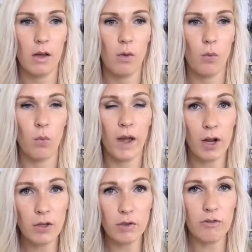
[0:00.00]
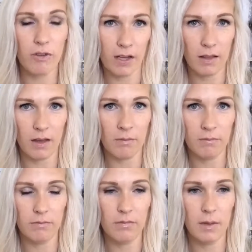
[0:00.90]
Where you find
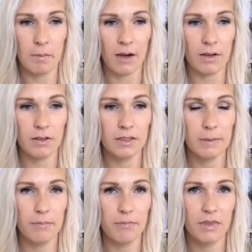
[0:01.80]
them matters.